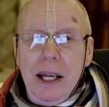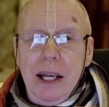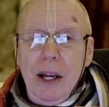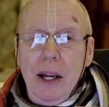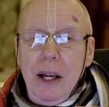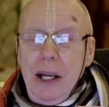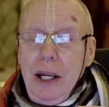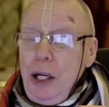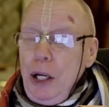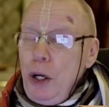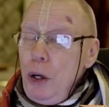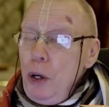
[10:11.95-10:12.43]

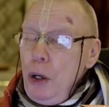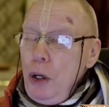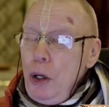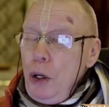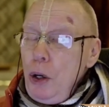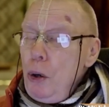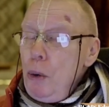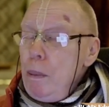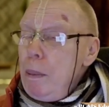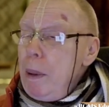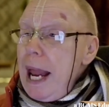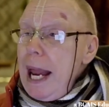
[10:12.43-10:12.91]

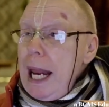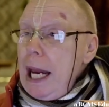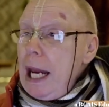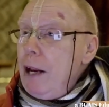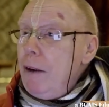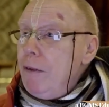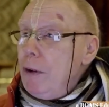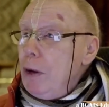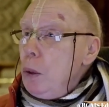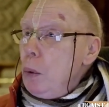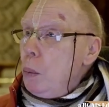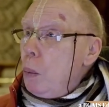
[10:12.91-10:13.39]
You may
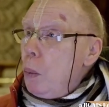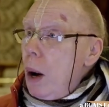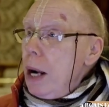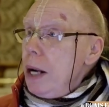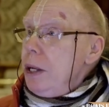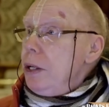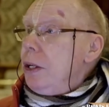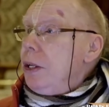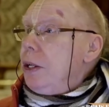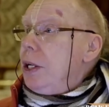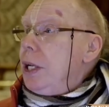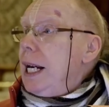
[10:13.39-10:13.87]
even
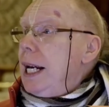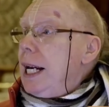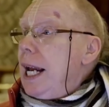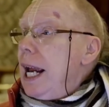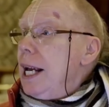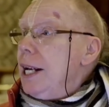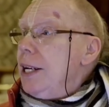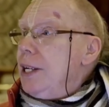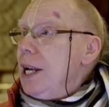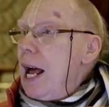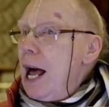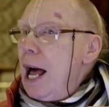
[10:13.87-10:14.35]
want to
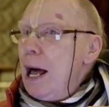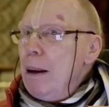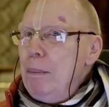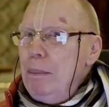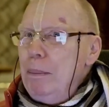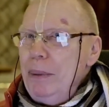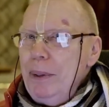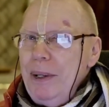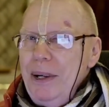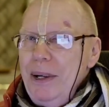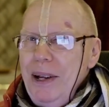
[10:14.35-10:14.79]
get up,